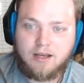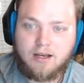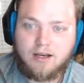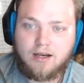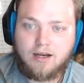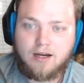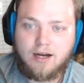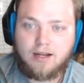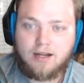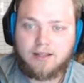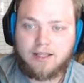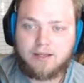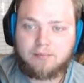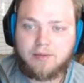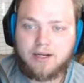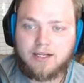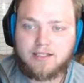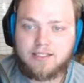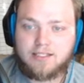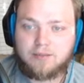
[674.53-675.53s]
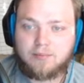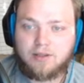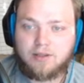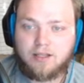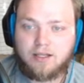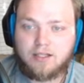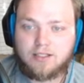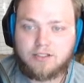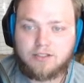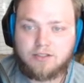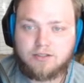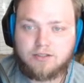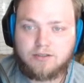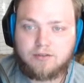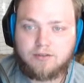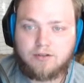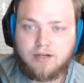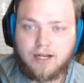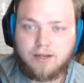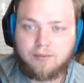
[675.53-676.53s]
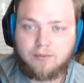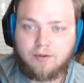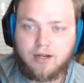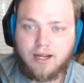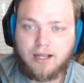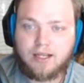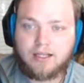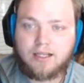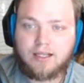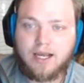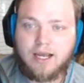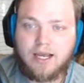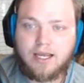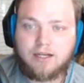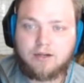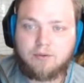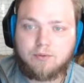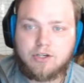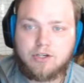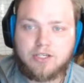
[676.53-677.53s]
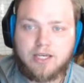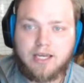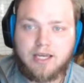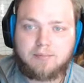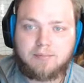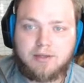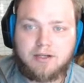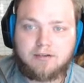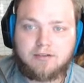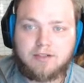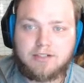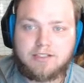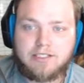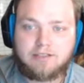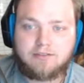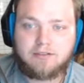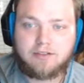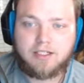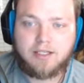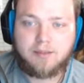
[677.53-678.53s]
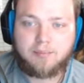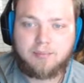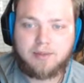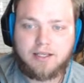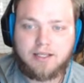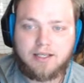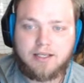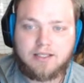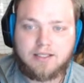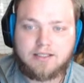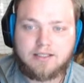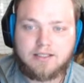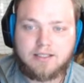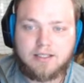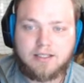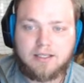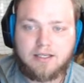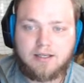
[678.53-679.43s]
I like my team a lot too. I kind of wish I had better receiver depth, I guess.